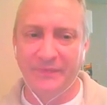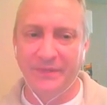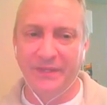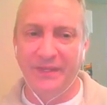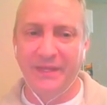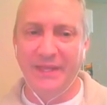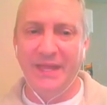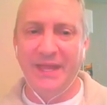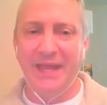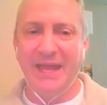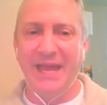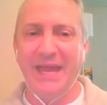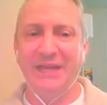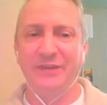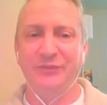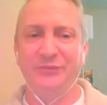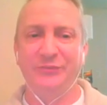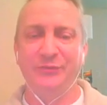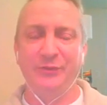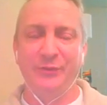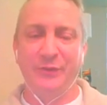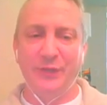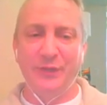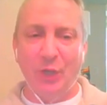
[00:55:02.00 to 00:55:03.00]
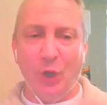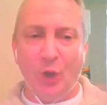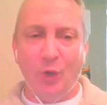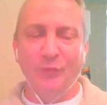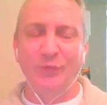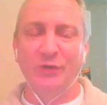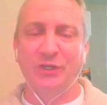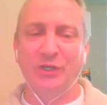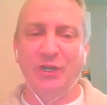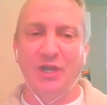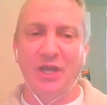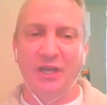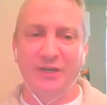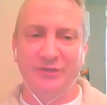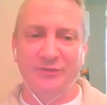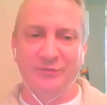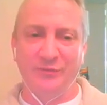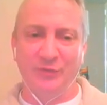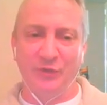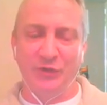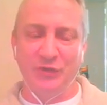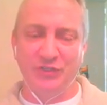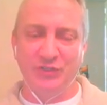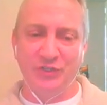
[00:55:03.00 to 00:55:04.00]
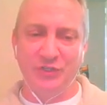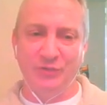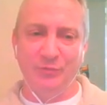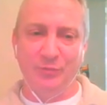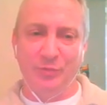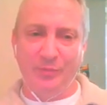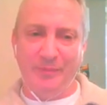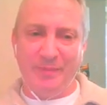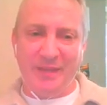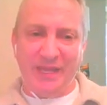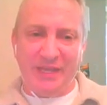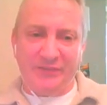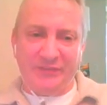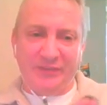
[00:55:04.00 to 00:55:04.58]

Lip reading: And so the overclocked version will basically